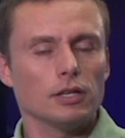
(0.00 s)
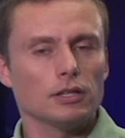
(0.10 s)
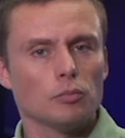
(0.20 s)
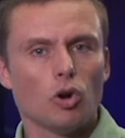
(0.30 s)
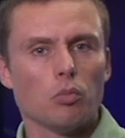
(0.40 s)
look at
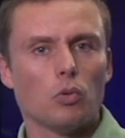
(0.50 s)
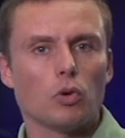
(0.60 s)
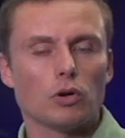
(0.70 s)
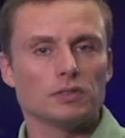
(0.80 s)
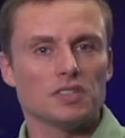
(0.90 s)
the mobile
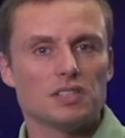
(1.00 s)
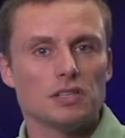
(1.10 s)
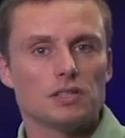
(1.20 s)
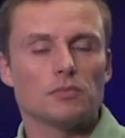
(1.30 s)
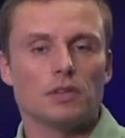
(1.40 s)
world to see
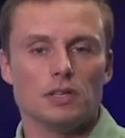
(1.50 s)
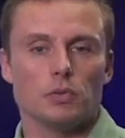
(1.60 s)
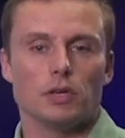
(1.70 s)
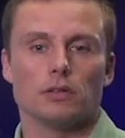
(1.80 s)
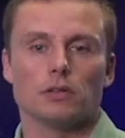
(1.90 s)
some things
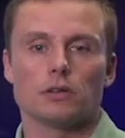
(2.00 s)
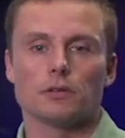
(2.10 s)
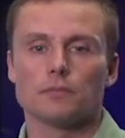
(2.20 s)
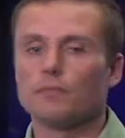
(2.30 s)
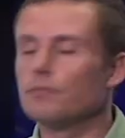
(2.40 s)
we can learn.
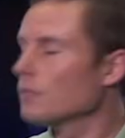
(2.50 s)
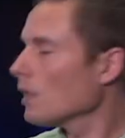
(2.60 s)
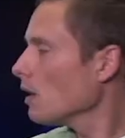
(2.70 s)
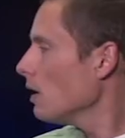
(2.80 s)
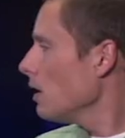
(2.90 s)

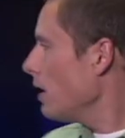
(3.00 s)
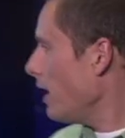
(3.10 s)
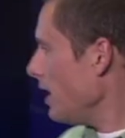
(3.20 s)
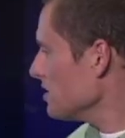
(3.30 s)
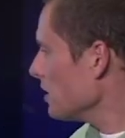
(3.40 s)

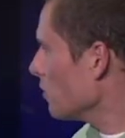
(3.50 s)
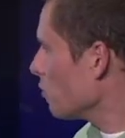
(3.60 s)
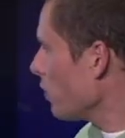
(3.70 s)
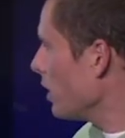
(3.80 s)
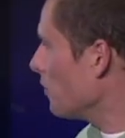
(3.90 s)
Asking
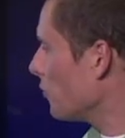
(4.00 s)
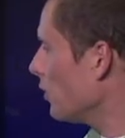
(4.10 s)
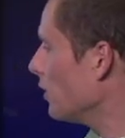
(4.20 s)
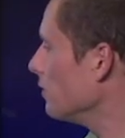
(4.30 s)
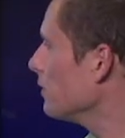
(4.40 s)
right up
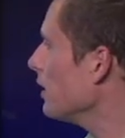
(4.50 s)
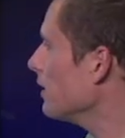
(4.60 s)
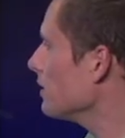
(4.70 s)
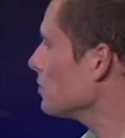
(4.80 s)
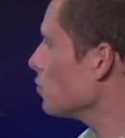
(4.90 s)
front, that
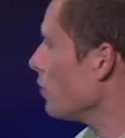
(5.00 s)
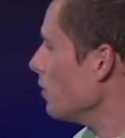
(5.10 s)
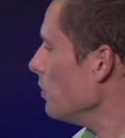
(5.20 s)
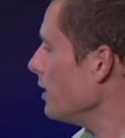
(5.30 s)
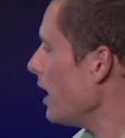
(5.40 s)
is, right
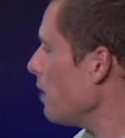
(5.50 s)
when the